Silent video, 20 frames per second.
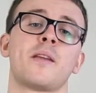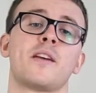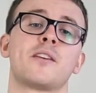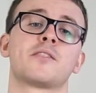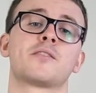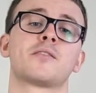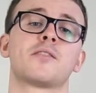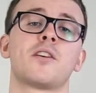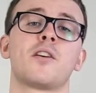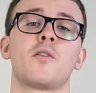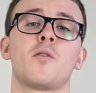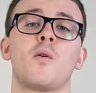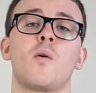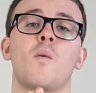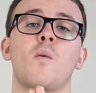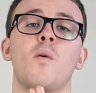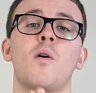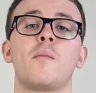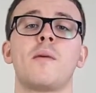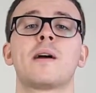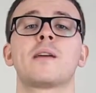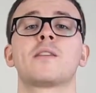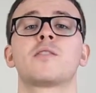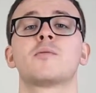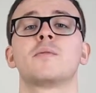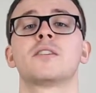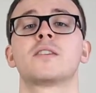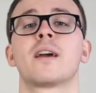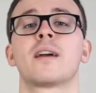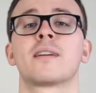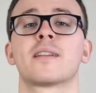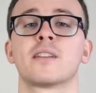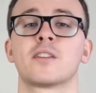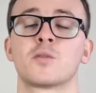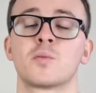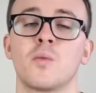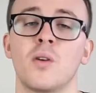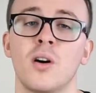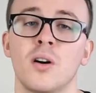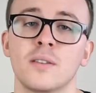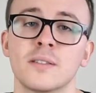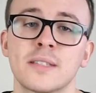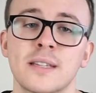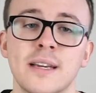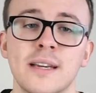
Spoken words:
So what my 3 checklist